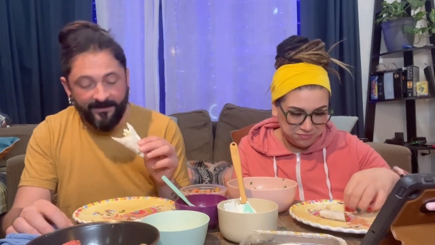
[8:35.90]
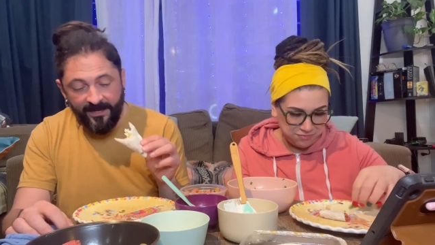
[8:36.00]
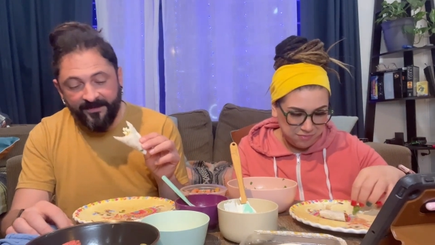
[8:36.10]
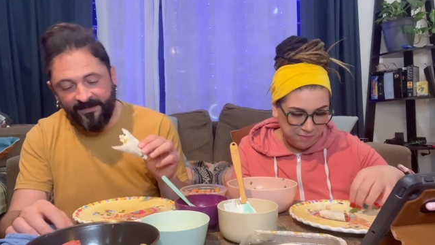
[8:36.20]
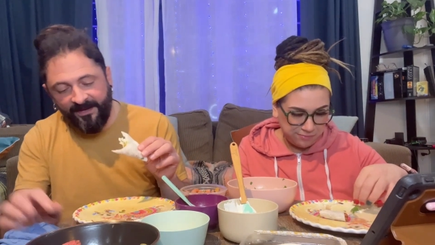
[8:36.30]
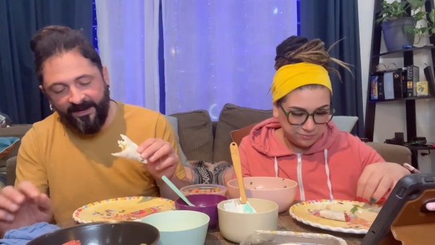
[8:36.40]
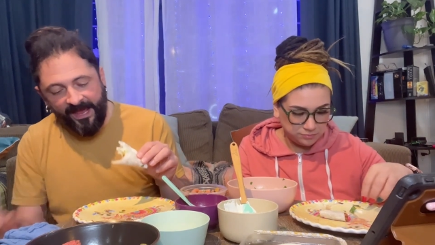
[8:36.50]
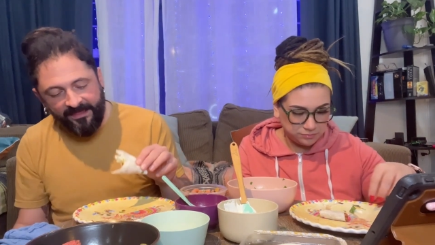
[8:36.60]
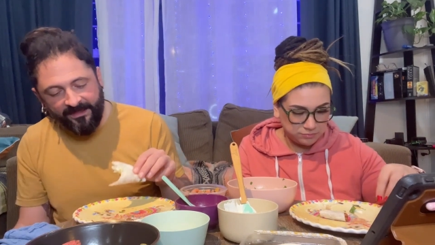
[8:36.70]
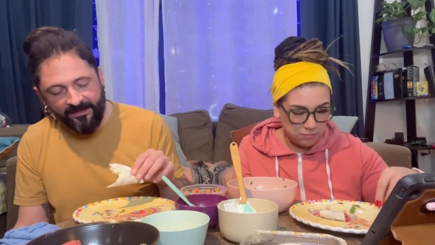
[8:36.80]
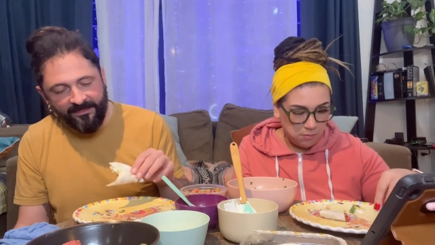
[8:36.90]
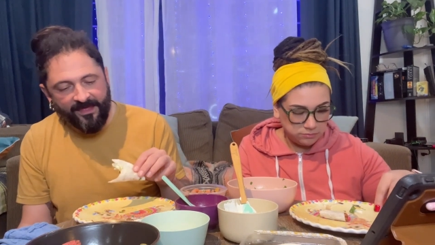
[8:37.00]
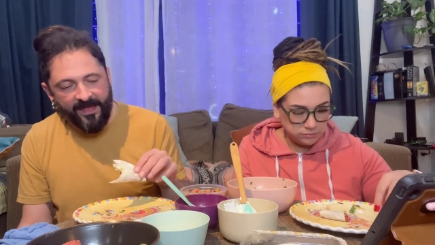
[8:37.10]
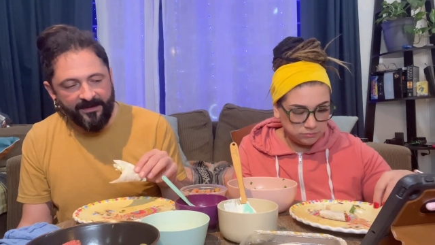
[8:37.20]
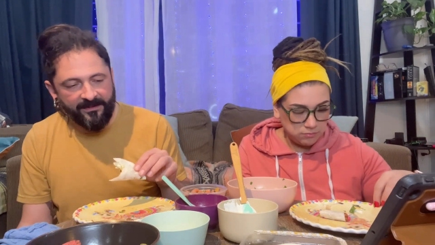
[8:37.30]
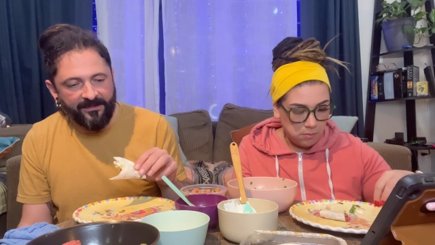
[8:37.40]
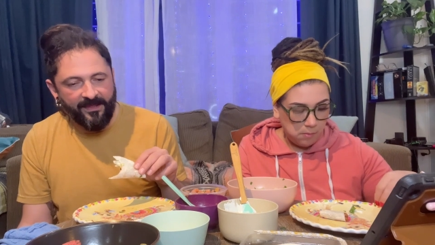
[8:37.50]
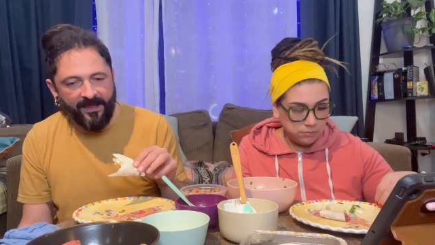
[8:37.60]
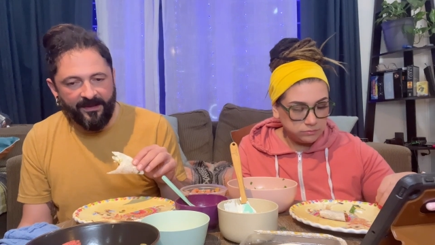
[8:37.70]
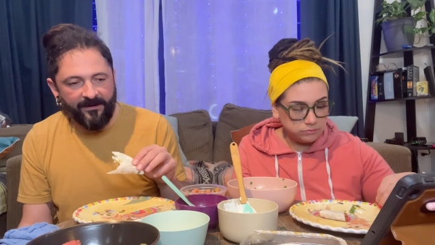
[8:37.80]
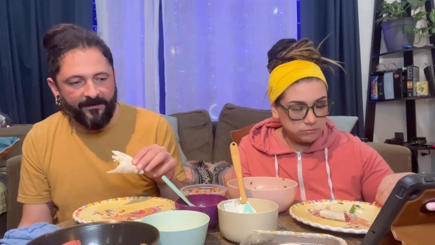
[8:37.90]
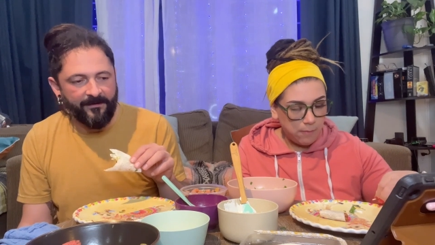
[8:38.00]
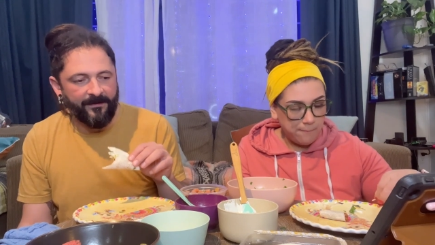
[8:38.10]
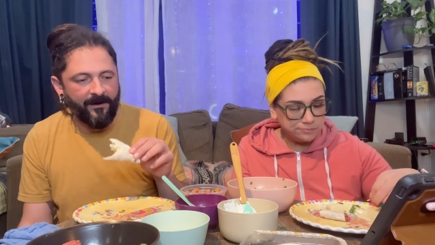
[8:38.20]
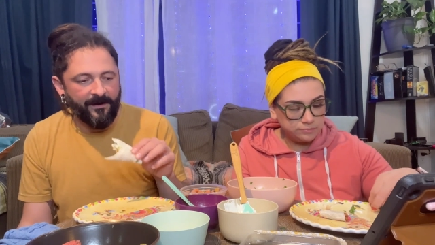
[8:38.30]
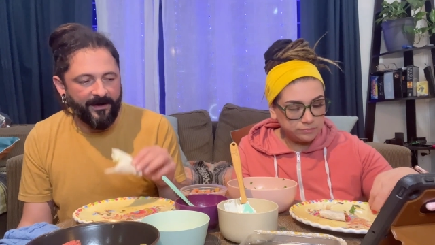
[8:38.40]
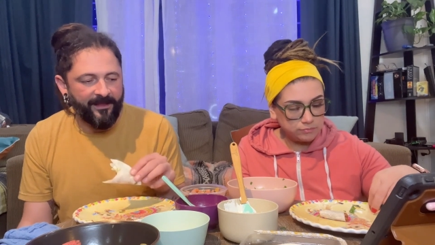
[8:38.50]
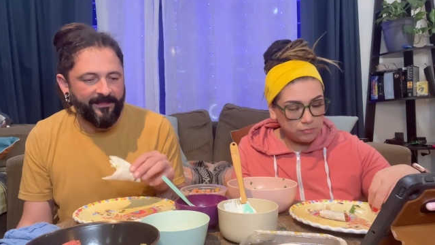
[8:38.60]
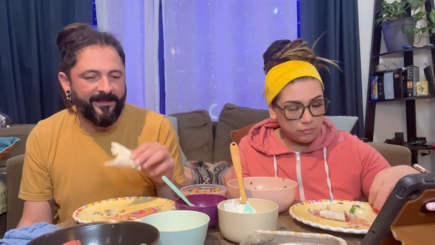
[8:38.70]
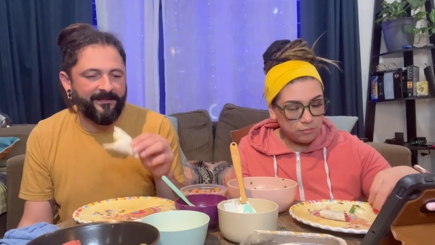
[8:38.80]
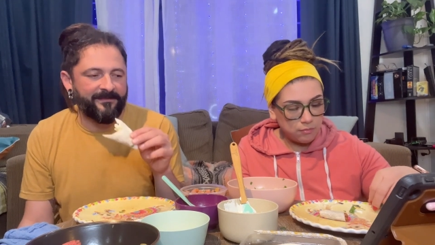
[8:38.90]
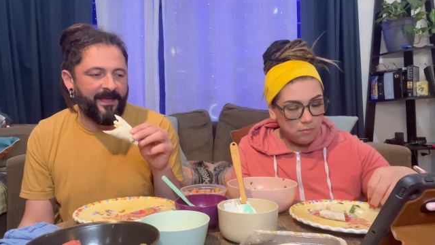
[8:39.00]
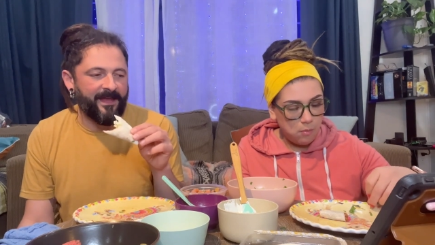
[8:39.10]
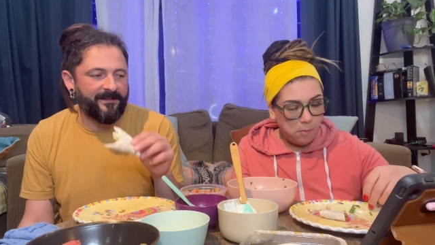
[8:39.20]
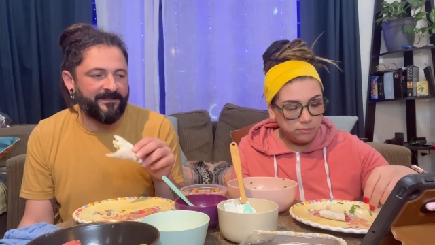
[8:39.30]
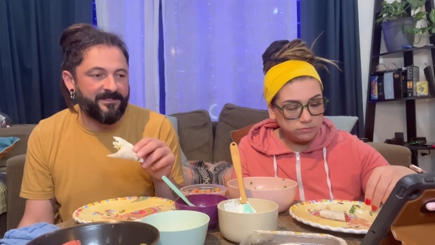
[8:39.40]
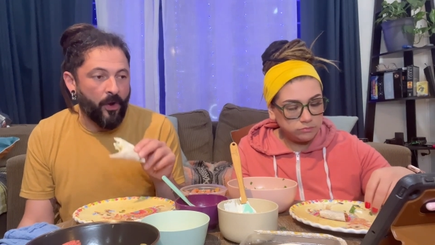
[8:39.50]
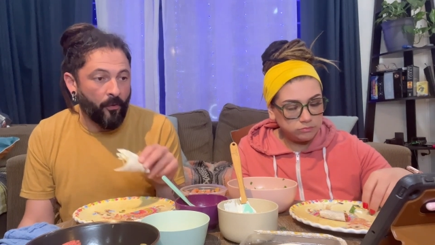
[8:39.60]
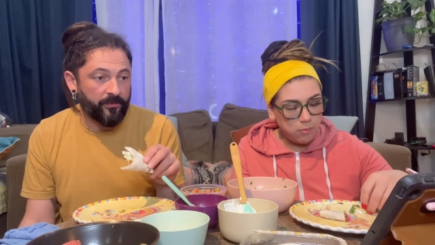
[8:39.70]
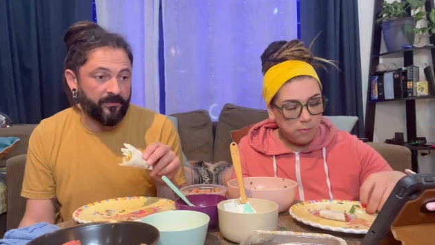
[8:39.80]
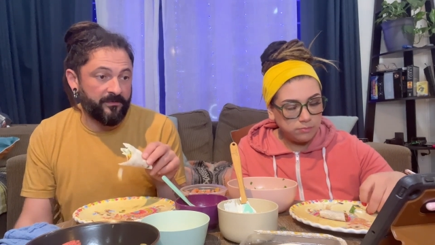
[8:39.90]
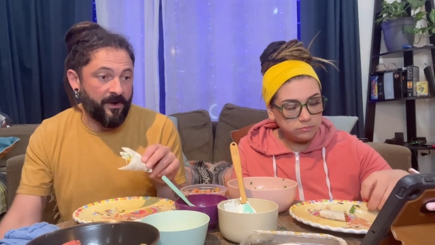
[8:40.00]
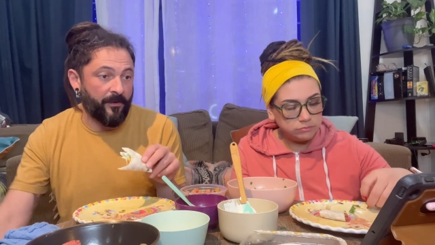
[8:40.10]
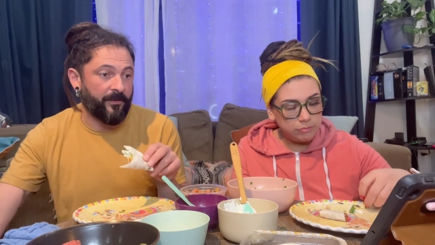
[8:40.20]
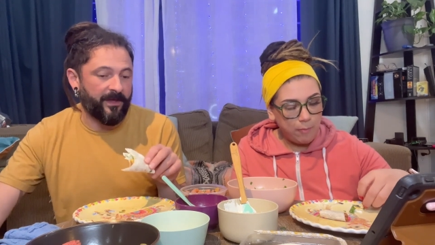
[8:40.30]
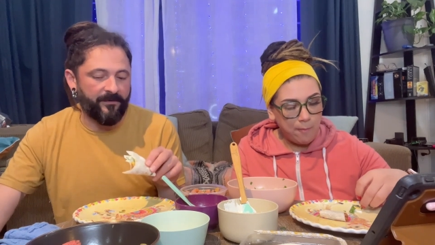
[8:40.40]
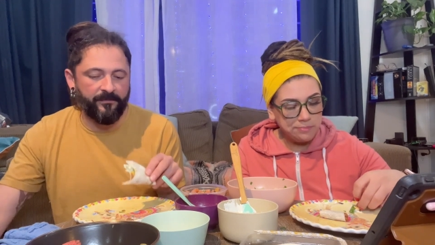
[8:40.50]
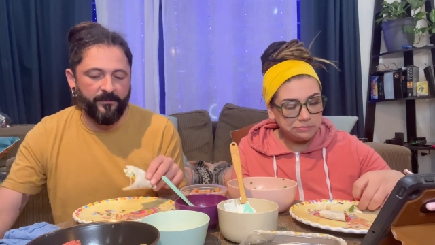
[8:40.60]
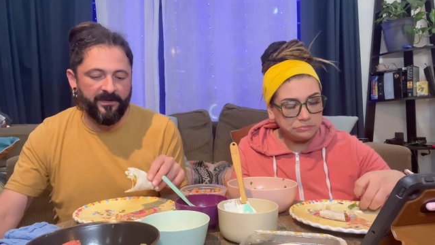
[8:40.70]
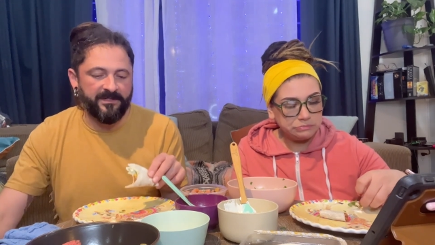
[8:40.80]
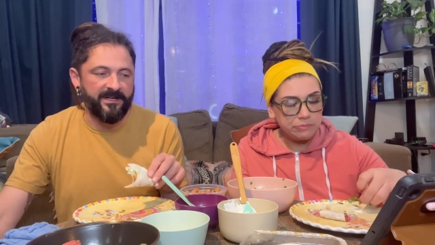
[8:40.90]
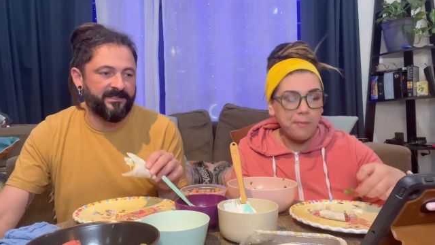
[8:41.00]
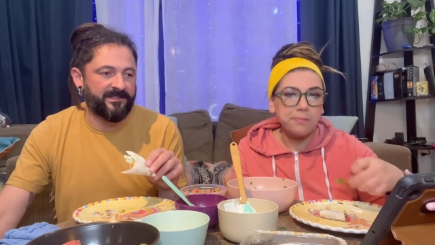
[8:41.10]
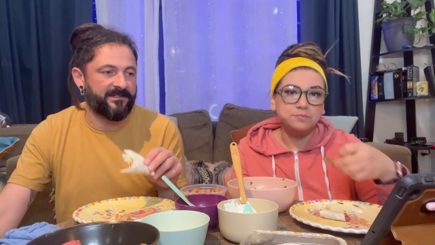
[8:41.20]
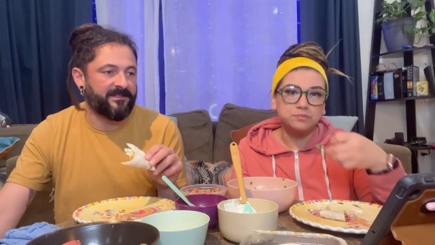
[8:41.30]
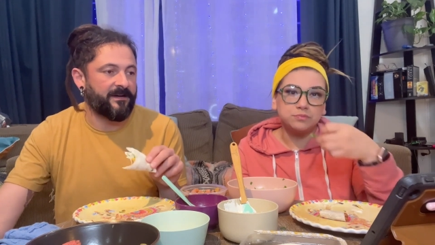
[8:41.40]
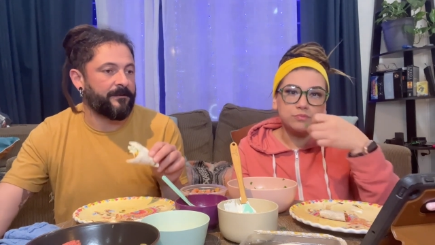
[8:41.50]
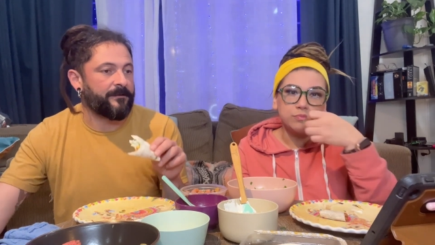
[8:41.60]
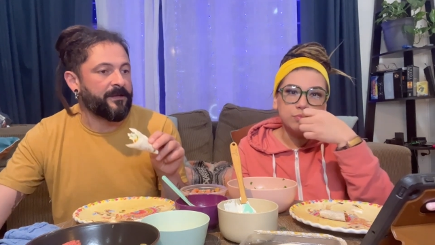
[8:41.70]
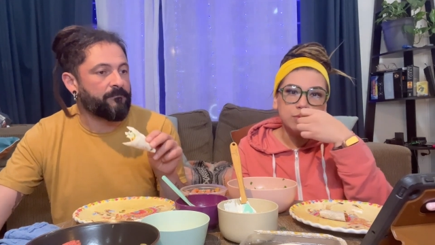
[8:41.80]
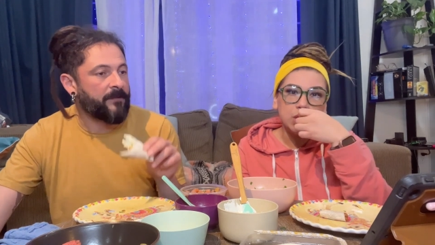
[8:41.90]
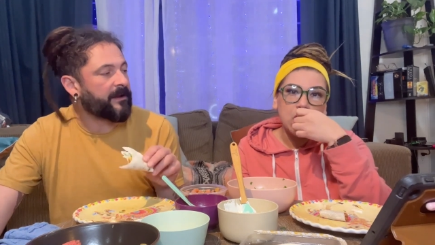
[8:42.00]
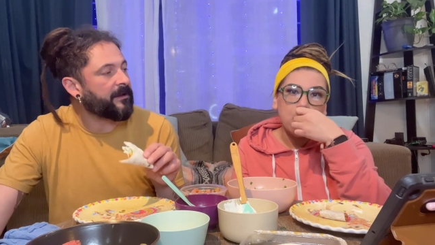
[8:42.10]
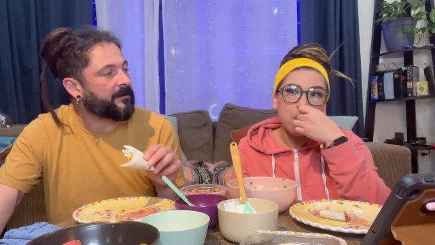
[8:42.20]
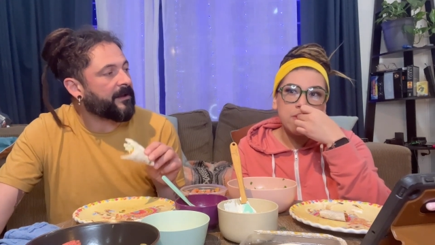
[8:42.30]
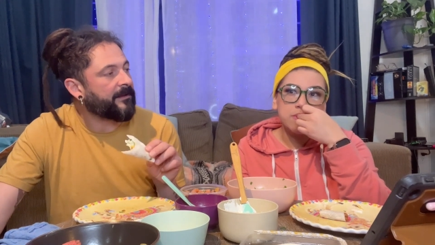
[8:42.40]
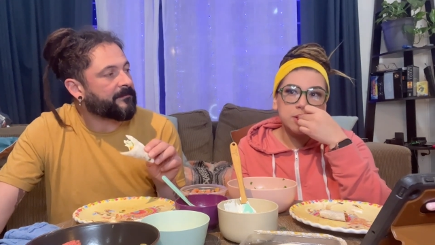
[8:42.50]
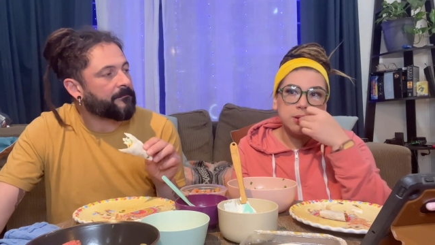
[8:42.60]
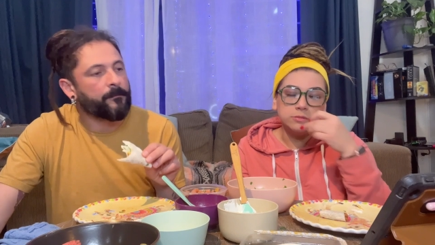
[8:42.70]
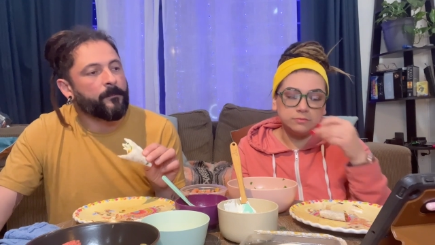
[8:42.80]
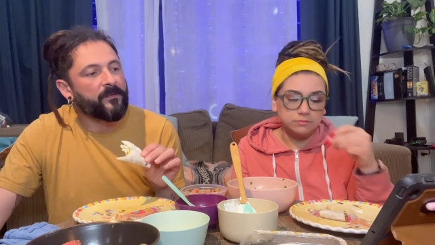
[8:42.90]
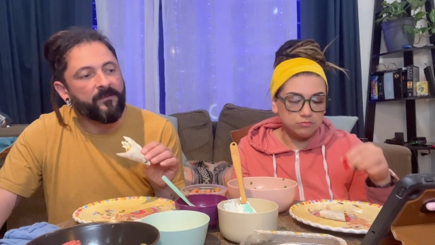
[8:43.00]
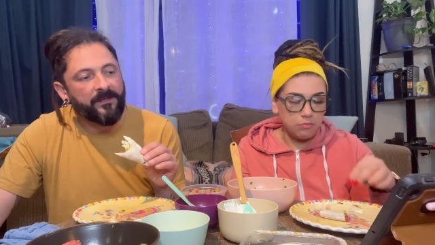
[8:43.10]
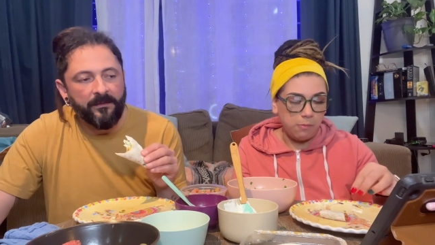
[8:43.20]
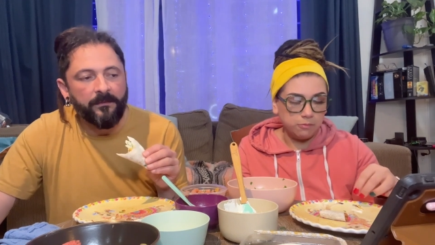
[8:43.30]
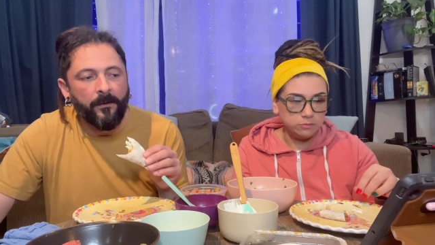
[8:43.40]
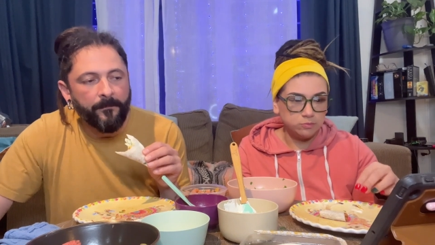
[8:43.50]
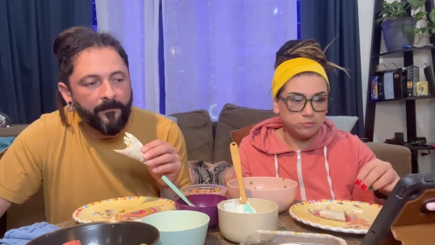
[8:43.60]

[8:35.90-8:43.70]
Speaker 1: yes, I, I think that there are aliens. I don't know if we would necessarily recognize it when we see it, though.